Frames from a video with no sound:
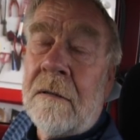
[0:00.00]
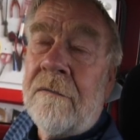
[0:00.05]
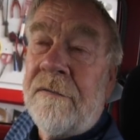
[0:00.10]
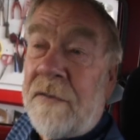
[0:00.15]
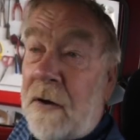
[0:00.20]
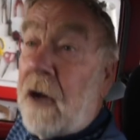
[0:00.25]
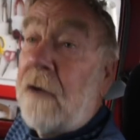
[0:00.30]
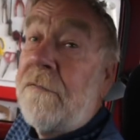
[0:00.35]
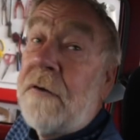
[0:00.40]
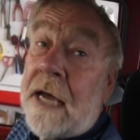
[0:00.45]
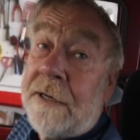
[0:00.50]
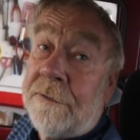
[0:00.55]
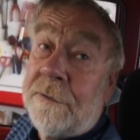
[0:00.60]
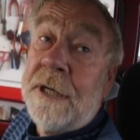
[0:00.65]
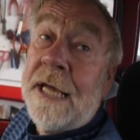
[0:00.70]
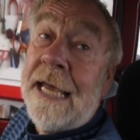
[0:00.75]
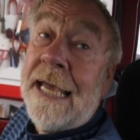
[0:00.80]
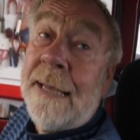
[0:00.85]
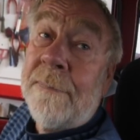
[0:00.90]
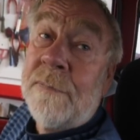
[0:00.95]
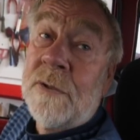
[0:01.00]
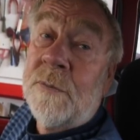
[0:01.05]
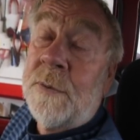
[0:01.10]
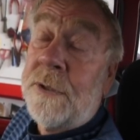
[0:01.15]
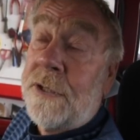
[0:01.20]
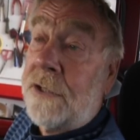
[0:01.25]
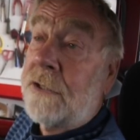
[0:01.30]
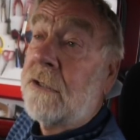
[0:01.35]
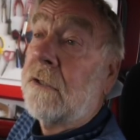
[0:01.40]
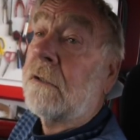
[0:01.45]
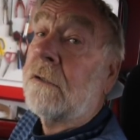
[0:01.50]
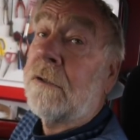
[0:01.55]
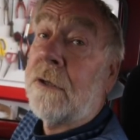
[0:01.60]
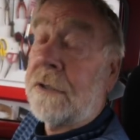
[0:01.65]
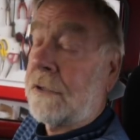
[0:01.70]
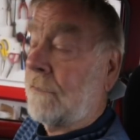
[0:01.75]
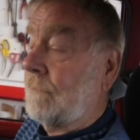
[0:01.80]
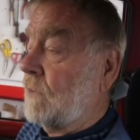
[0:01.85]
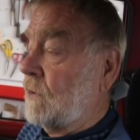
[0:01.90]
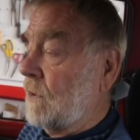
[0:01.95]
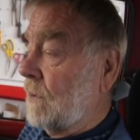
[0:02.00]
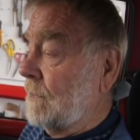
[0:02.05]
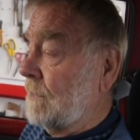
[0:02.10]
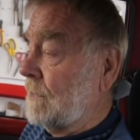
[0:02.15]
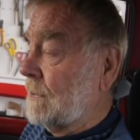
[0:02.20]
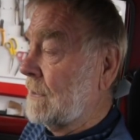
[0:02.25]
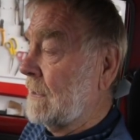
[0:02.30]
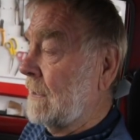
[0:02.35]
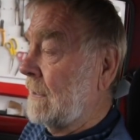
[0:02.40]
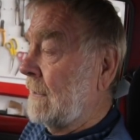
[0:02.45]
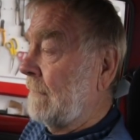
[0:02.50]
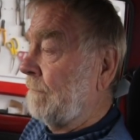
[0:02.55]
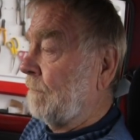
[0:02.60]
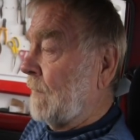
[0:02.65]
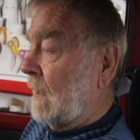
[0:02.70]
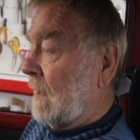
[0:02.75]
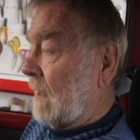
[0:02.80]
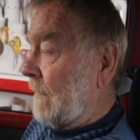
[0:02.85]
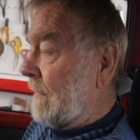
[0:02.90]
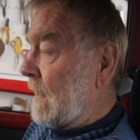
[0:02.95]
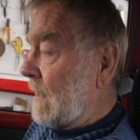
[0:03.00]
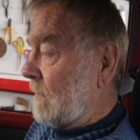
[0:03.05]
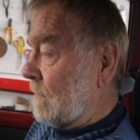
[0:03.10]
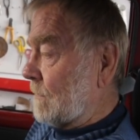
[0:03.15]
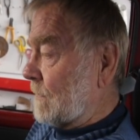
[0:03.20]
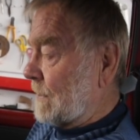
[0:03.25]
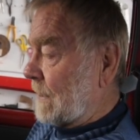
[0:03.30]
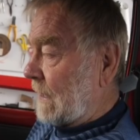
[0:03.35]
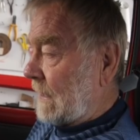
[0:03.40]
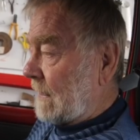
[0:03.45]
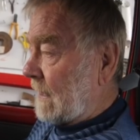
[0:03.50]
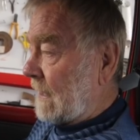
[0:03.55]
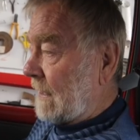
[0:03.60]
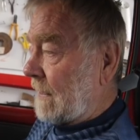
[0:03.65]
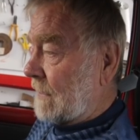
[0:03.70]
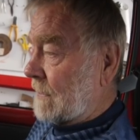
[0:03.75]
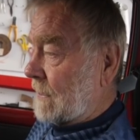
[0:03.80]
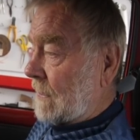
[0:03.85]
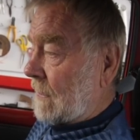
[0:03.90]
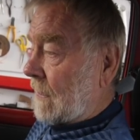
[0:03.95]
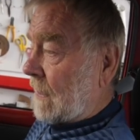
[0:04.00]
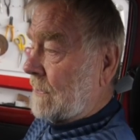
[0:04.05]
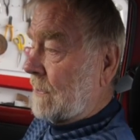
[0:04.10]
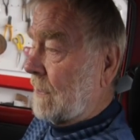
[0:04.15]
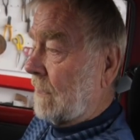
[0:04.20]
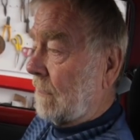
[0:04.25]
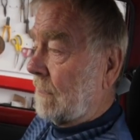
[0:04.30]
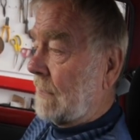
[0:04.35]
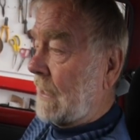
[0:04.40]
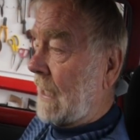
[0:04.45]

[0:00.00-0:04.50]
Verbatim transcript: 500 amps, which is a lot of juice. And then you'll see there, there's a nice little